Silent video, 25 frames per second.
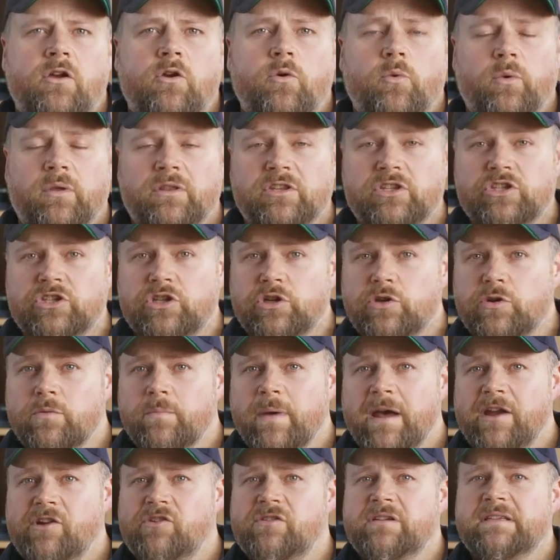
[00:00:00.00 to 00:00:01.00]
With two
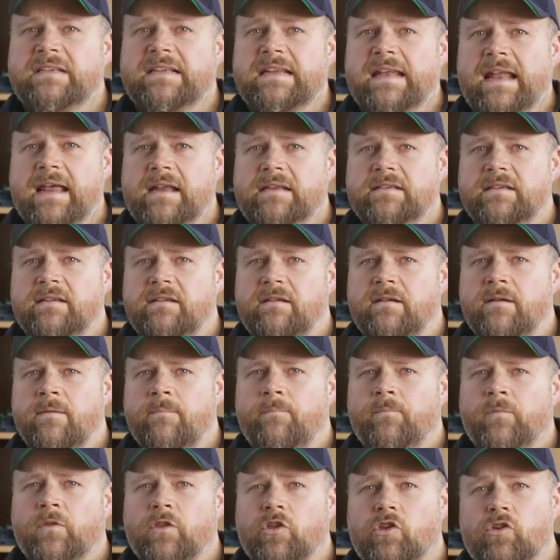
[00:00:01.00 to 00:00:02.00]
batteries connected,
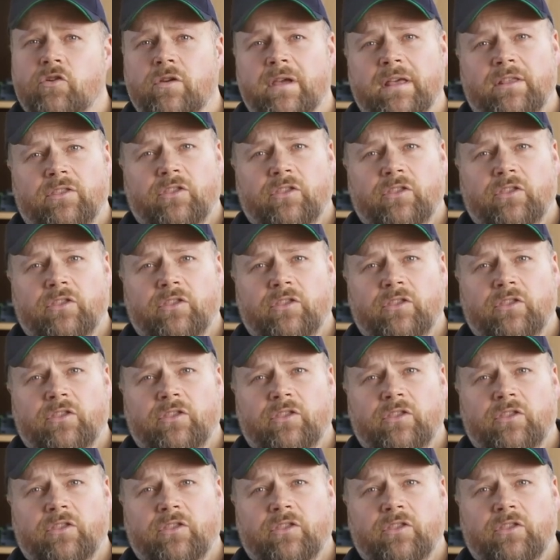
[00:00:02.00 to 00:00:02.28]
you get